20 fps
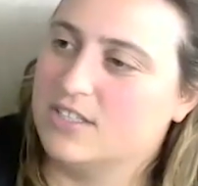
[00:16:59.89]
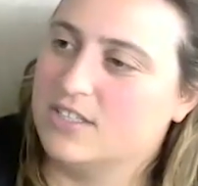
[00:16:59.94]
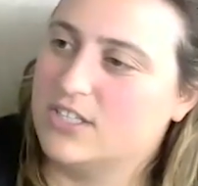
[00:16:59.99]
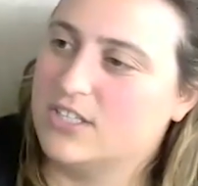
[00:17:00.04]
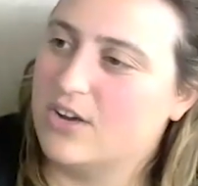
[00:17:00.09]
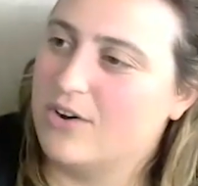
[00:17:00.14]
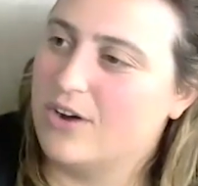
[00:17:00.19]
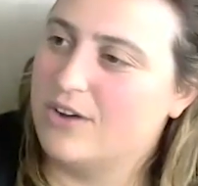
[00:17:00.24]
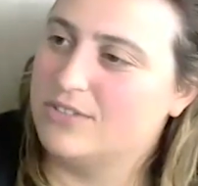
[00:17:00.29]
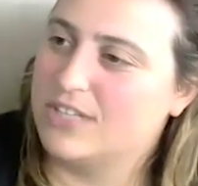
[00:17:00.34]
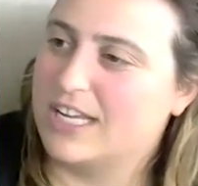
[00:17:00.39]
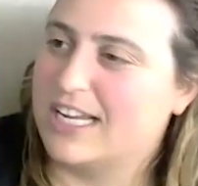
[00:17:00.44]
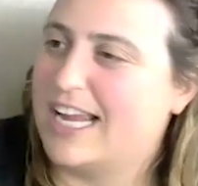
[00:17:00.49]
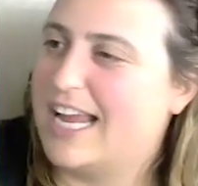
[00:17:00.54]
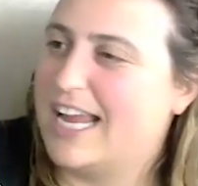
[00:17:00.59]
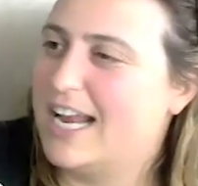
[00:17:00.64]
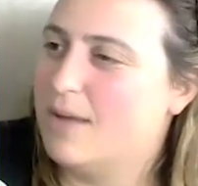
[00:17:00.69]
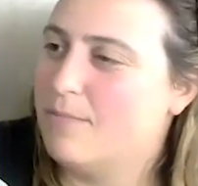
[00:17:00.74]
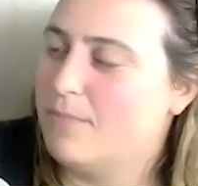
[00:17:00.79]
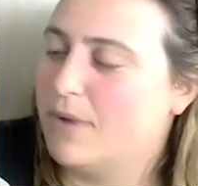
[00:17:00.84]
So I was like
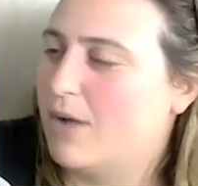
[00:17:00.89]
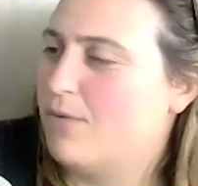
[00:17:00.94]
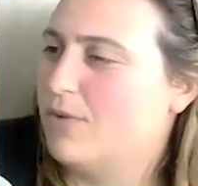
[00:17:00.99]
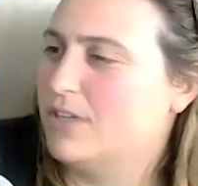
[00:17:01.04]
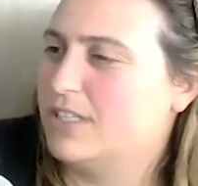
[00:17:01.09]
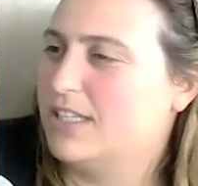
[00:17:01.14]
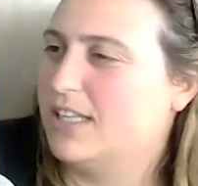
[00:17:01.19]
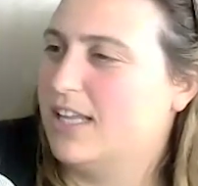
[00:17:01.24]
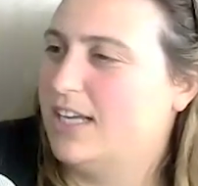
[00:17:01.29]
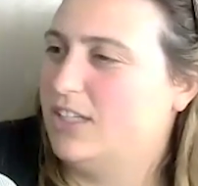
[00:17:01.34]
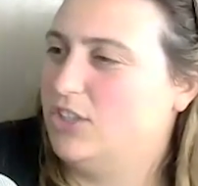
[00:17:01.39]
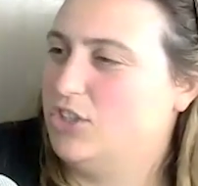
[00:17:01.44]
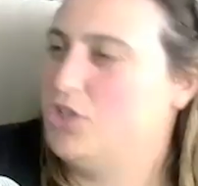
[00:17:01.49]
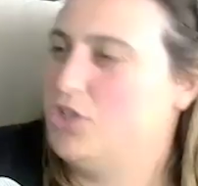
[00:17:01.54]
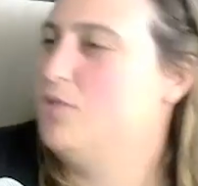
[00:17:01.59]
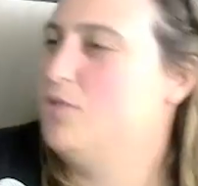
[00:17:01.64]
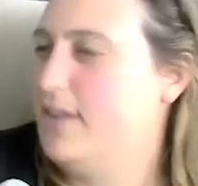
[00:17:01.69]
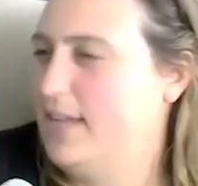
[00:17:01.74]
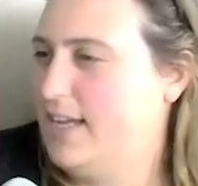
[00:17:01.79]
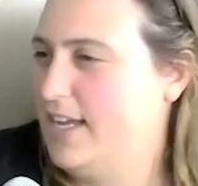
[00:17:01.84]
in it, but I wasn't like
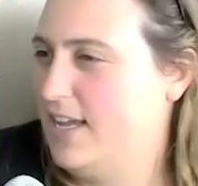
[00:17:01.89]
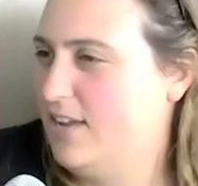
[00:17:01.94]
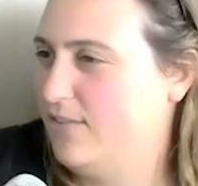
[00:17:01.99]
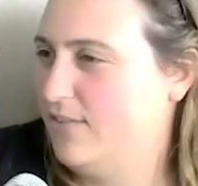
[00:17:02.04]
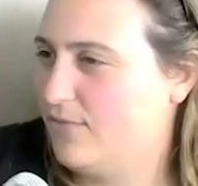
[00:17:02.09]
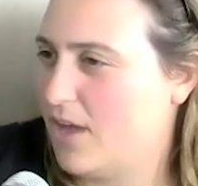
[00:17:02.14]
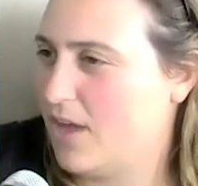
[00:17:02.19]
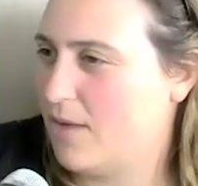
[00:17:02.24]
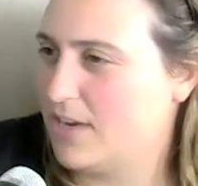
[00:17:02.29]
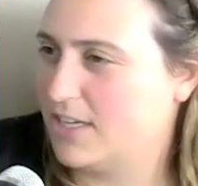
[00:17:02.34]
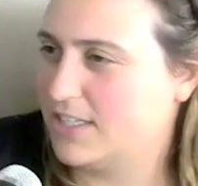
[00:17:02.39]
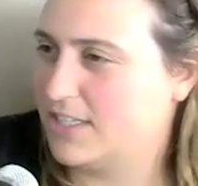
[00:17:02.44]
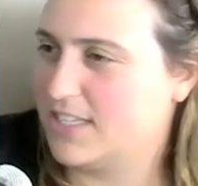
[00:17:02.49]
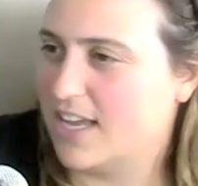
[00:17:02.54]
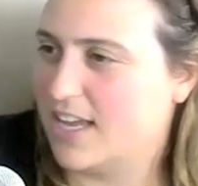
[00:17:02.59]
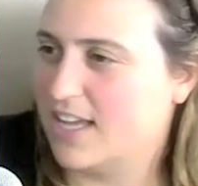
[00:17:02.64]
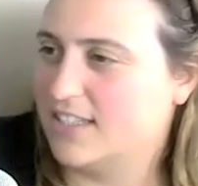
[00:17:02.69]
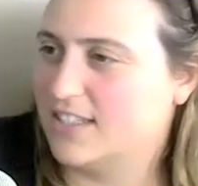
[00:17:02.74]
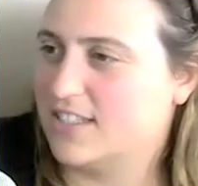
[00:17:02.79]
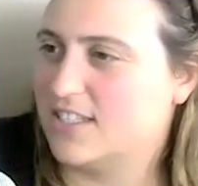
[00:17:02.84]
doing it, if that makes
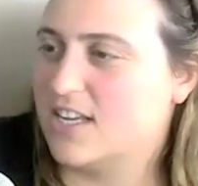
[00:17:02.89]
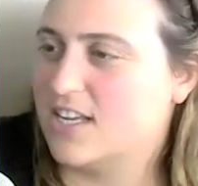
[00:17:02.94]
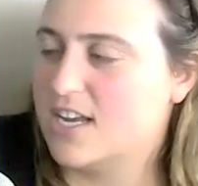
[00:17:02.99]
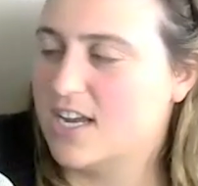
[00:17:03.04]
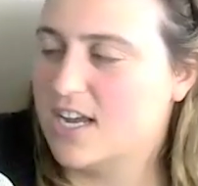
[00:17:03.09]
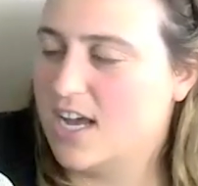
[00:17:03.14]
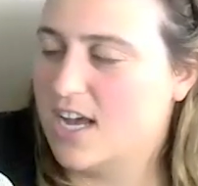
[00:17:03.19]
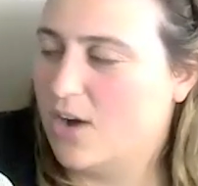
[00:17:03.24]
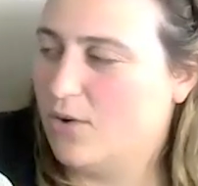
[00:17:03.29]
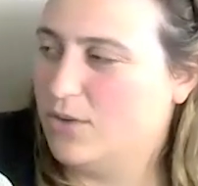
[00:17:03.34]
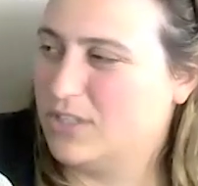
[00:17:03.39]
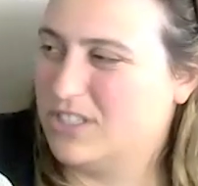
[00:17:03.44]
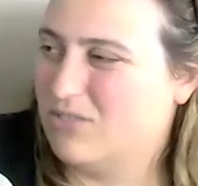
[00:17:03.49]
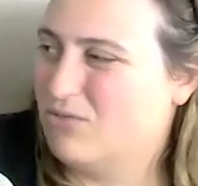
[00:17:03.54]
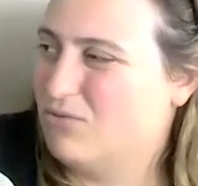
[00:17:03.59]
sense. I wasn't